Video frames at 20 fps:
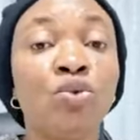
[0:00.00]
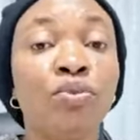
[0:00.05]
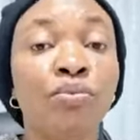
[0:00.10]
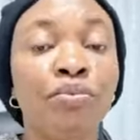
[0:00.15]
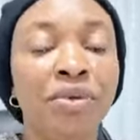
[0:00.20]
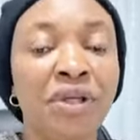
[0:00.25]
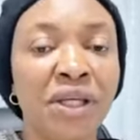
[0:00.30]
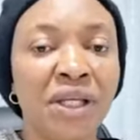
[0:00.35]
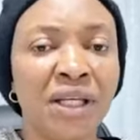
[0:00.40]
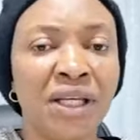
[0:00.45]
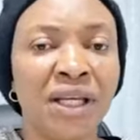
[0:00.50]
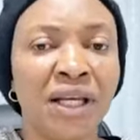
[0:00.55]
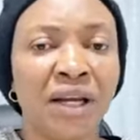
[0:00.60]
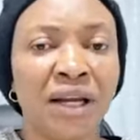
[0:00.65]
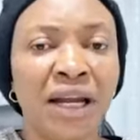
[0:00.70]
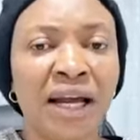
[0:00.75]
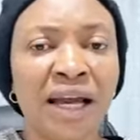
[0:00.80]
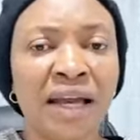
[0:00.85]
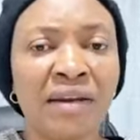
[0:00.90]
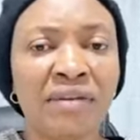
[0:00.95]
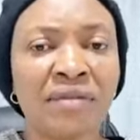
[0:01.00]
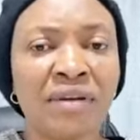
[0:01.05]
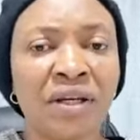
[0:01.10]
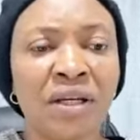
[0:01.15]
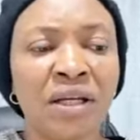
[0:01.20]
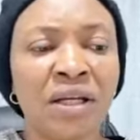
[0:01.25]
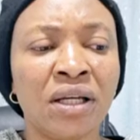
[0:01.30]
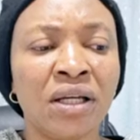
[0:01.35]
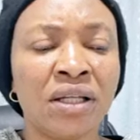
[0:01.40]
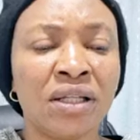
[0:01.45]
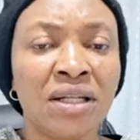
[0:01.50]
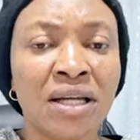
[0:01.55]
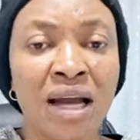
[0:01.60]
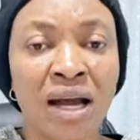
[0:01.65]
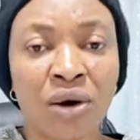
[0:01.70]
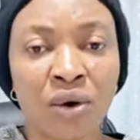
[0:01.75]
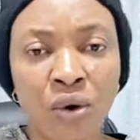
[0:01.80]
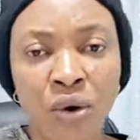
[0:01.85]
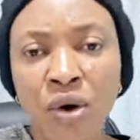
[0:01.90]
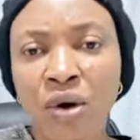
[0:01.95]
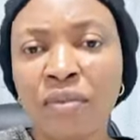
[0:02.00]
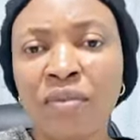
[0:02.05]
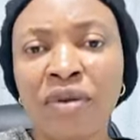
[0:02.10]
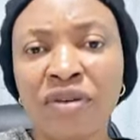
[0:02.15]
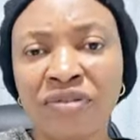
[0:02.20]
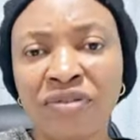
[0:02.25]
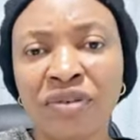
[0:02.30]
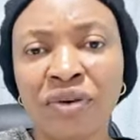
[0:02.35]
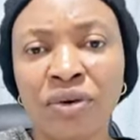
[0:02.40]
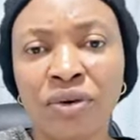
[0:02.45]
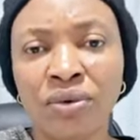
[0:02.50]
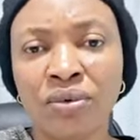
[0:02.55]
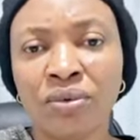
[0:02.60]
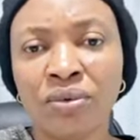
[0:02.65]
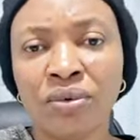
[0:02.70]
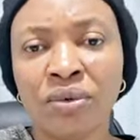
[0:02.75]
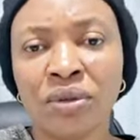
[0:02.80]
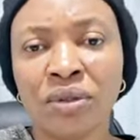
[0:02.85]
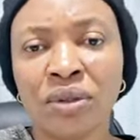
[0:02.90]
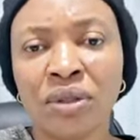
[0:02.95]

to be in life. They are coming for you.